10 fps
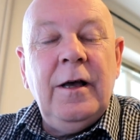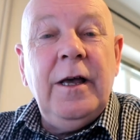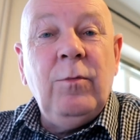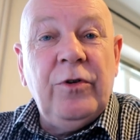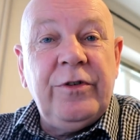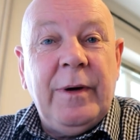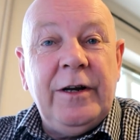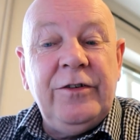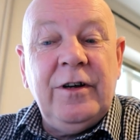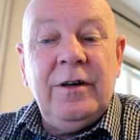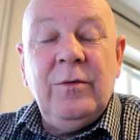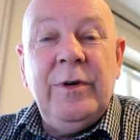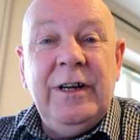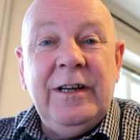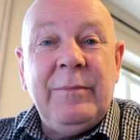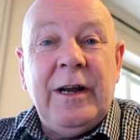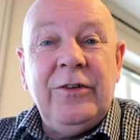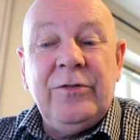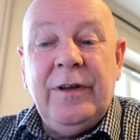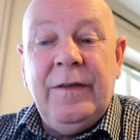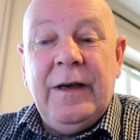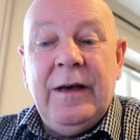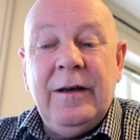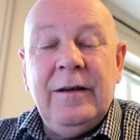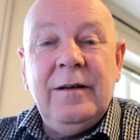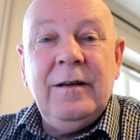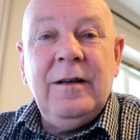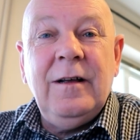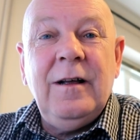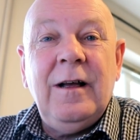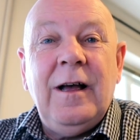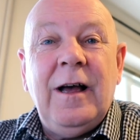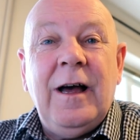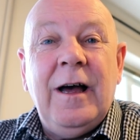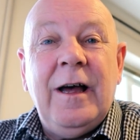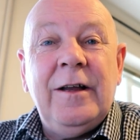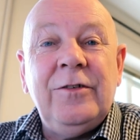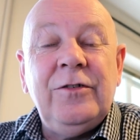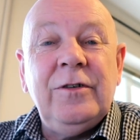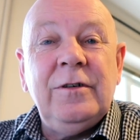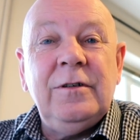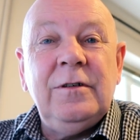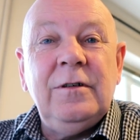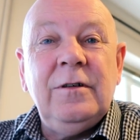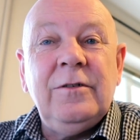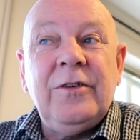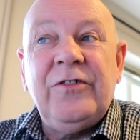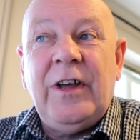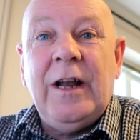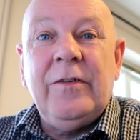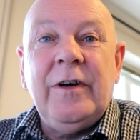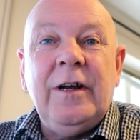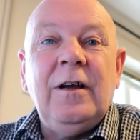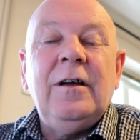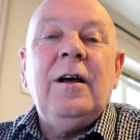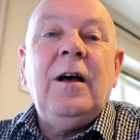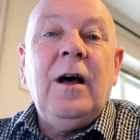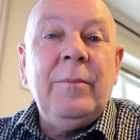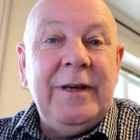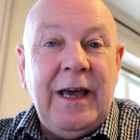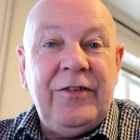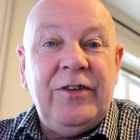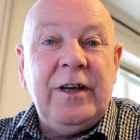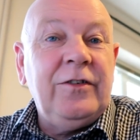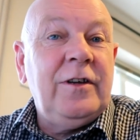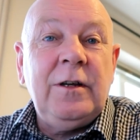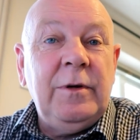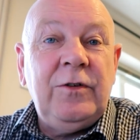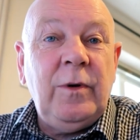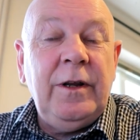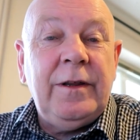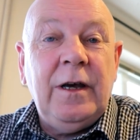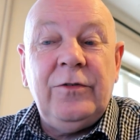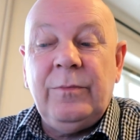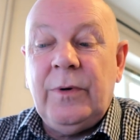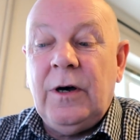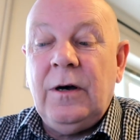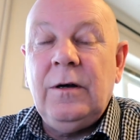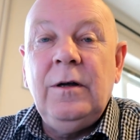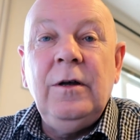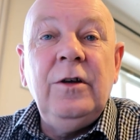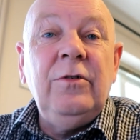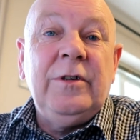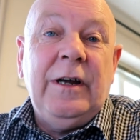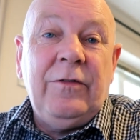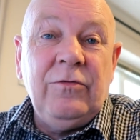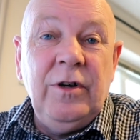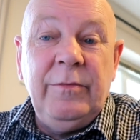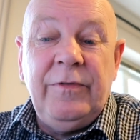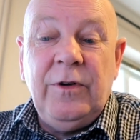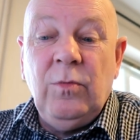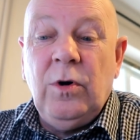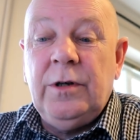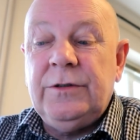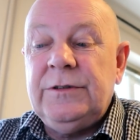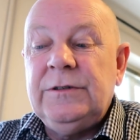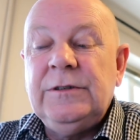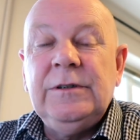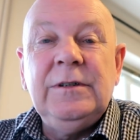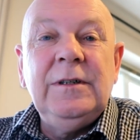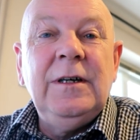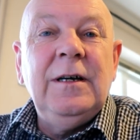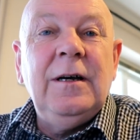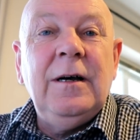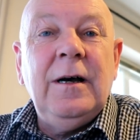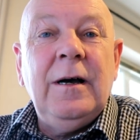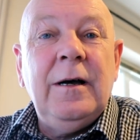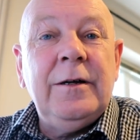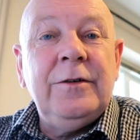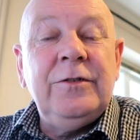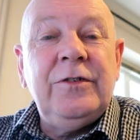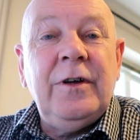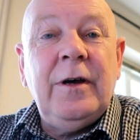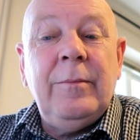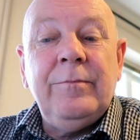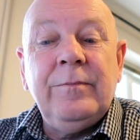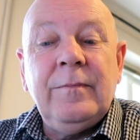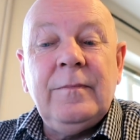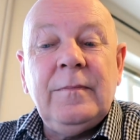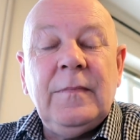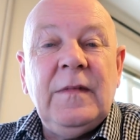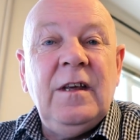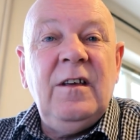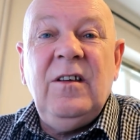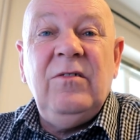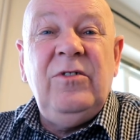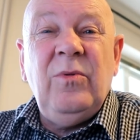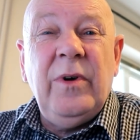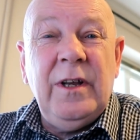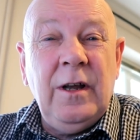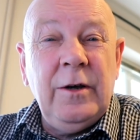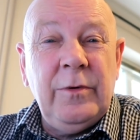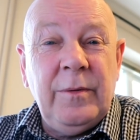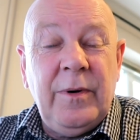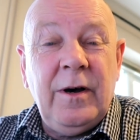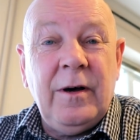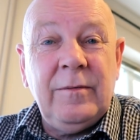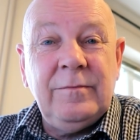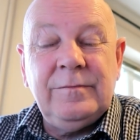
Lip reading: He wants a manager. We need a manager in there. And the salary, I'm guessing, is going to be 20,000 baht. You can have a room if you want. And you do what you like with the bar.